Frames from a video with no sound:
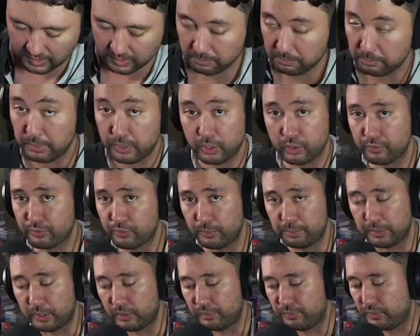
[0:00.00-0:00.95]
Beautiful,
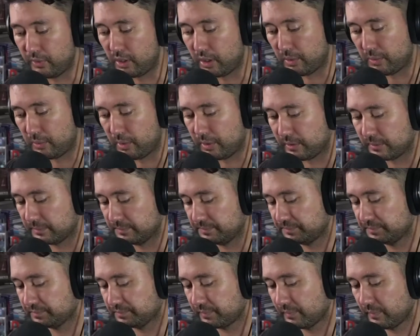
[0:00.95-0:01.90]
beautiful artwork.
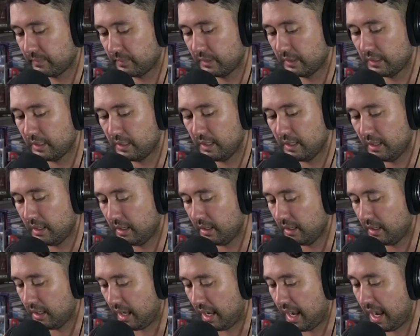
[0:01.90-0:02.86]

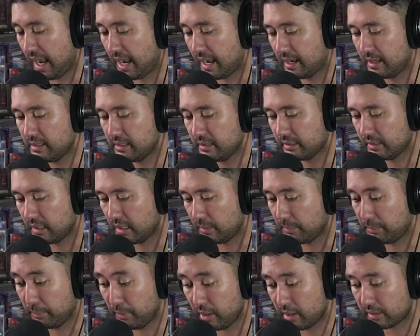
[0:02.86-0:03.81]
And a
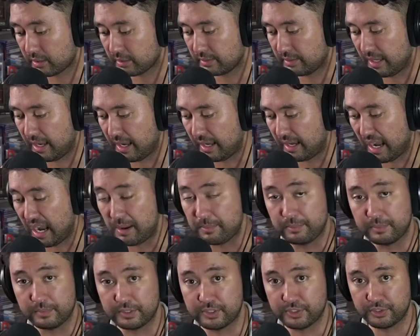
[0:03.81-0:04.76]
book that
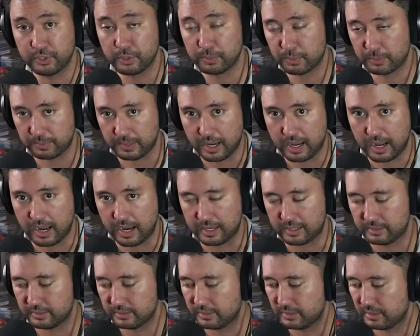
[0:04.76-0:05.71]
I'm super
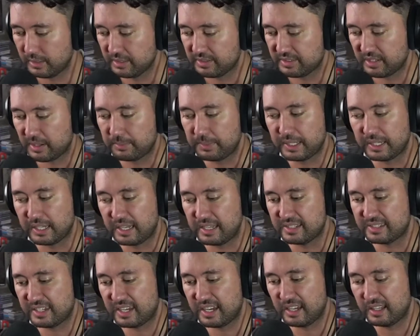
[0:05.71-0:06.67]
behind, Something
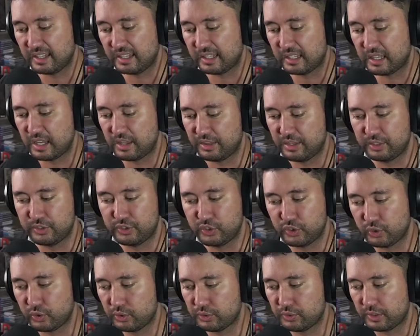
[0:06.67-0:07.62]
is Killing the
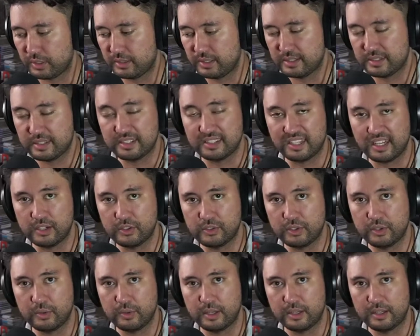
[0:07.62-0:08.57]
Children. This is
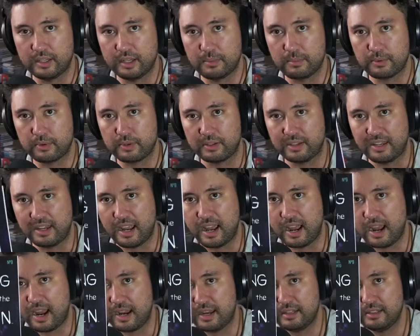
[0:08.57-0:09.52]
issue number
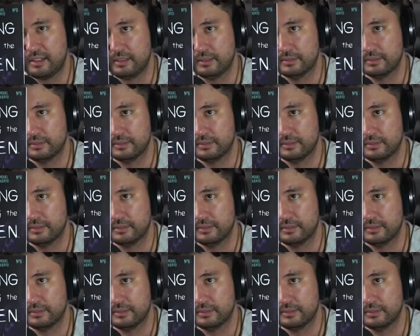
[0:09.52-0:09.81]
9.